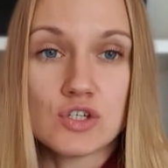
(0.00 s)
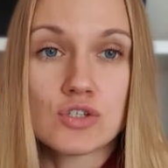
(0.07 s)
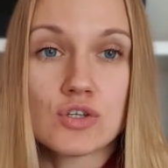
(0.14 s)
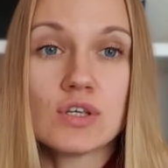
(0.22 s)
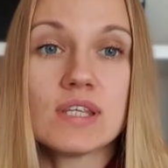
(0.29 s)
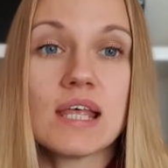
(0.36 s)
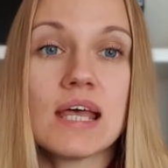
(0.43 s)

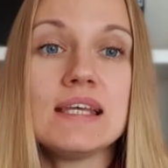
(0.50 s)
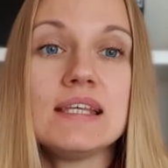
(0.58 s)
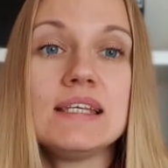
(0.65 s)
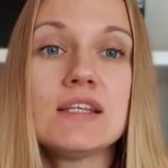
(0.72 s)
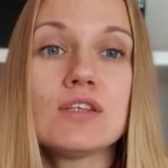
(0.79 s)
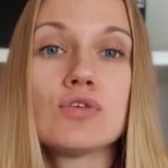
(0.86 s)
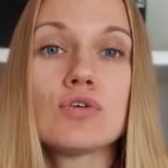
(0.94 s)
So they
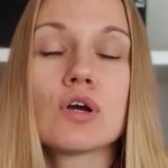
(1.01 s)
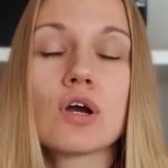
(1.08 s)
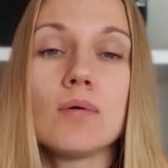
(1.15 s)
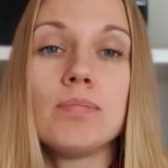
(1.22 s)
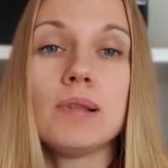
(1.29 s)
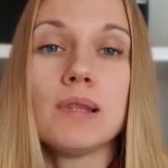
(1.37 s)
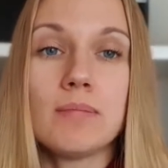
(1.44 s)
need to
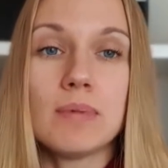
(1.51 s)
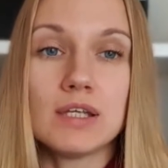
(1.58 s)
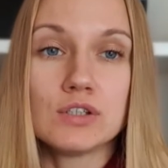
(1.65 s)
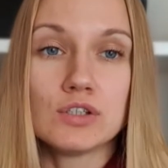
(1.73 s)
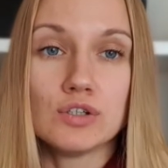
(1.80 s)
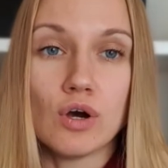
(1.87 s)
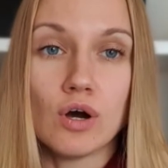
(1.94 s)

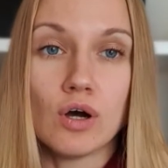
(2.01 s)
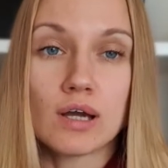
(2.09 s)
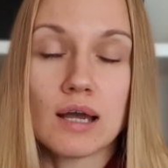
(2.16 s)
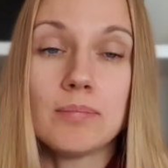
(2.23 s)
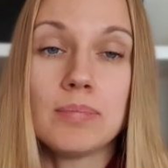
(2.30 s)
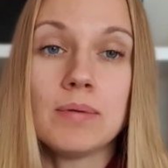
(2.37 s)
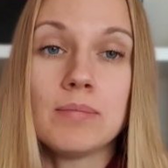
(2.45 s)
complement
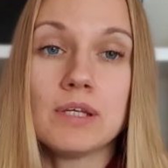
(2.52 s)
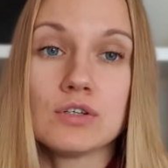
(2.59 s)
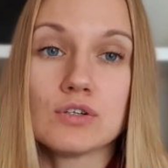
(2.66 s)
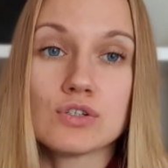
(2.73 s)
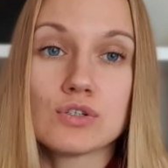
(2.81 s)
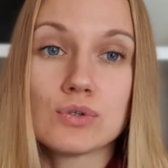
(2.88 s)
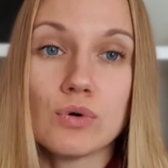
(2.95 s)
your
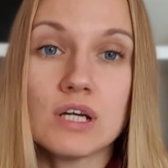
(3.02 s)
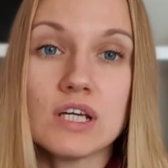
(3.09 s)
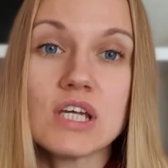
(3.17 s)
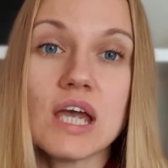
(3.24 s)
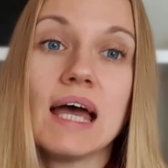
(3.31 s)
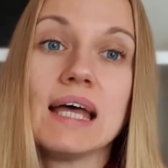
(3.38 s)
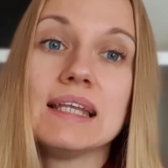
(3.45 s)
storage
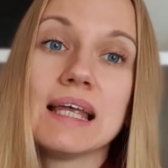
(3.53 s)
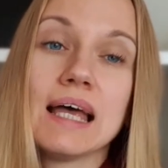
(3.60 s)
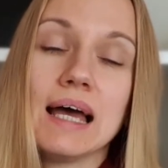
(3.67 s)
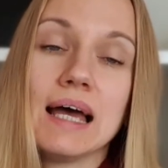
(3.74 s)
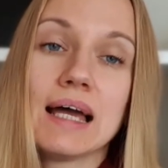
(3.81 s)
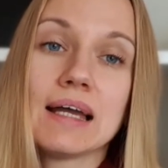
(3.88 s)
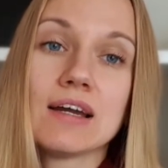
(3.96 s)
and
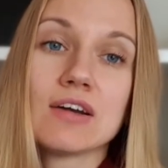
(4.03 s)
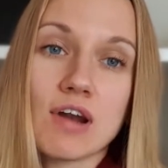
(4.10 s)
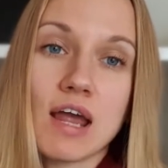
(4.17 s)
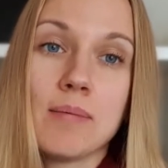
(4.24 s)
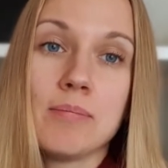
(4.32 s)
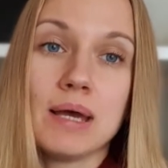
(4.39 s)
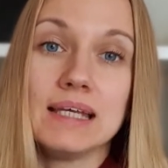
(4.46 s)

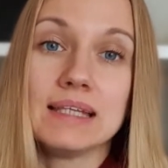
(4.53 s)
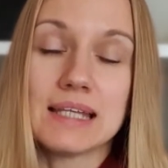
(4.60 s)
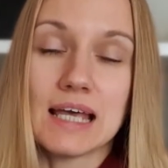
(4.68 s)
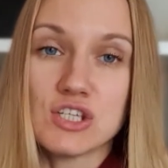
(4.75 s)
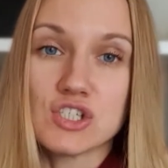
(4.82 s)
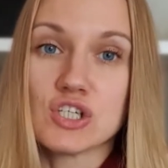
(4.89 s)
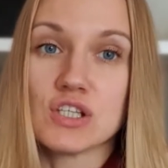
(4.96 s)
grab
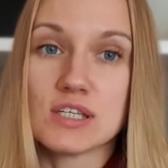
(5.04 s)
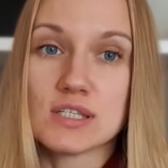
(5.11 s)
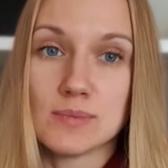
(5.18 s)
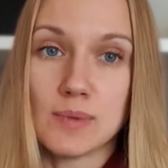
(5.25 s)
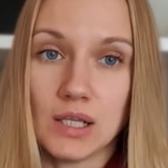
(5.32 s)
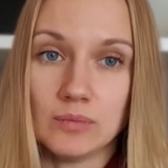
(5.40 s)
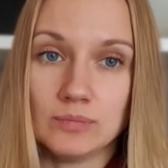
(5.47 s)
attention as
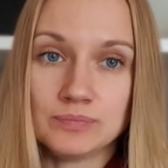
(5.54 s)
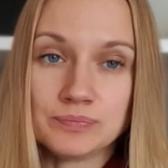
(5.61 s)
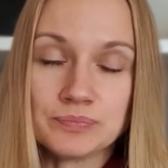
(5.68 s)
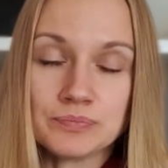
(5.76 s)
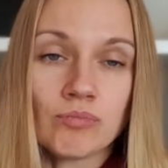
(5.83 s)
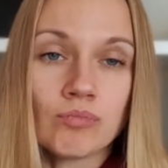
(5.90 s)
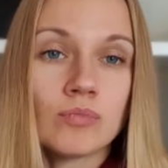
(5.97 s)
well.
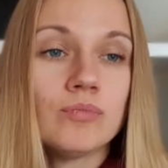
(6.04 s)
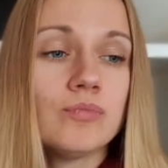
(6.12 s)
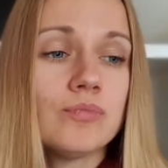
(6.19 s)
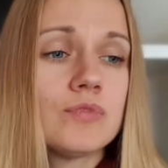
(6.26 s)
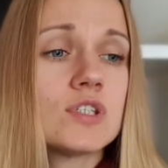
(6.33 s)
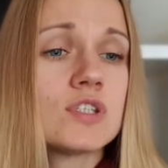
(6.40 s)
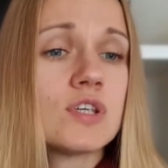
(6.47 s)

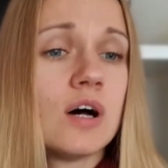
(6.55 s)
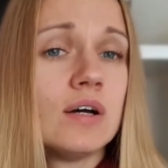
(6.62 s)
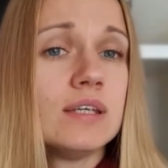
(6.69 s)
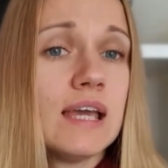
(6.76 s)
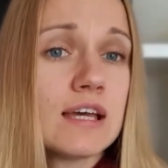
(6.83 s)
So yes,